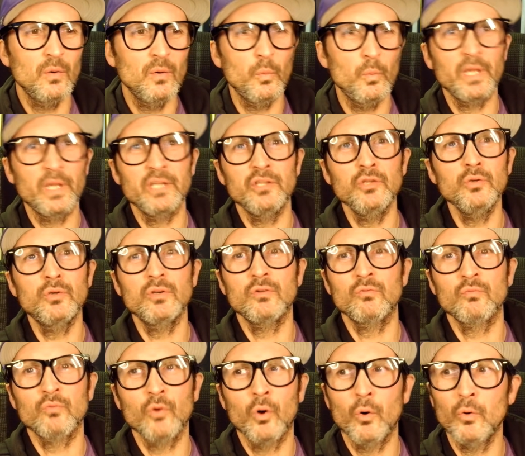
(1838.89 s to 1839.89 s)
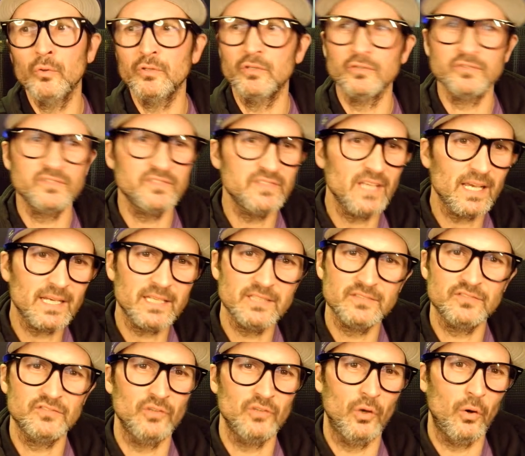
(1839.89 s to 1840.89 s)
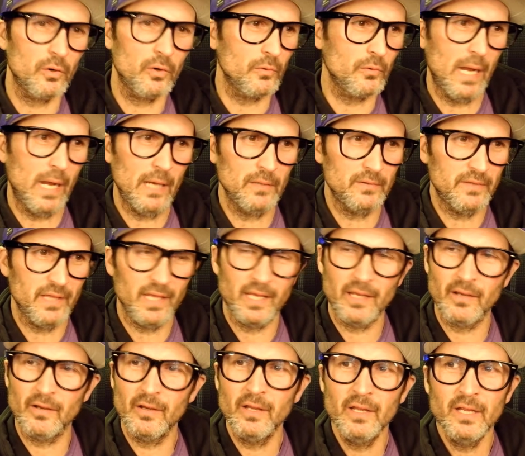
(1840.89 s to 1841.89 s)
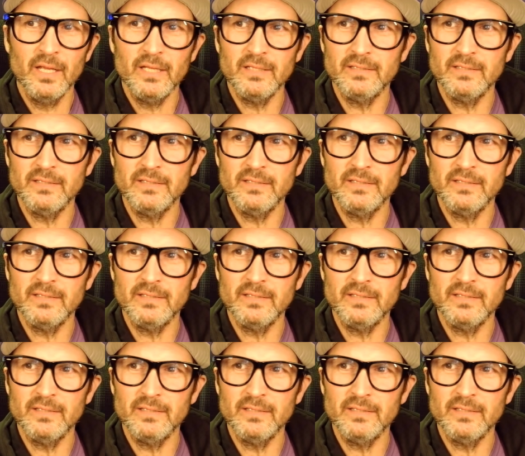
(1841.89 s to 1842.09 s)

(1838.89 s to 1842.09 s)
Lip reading: when you can roll your second starter out there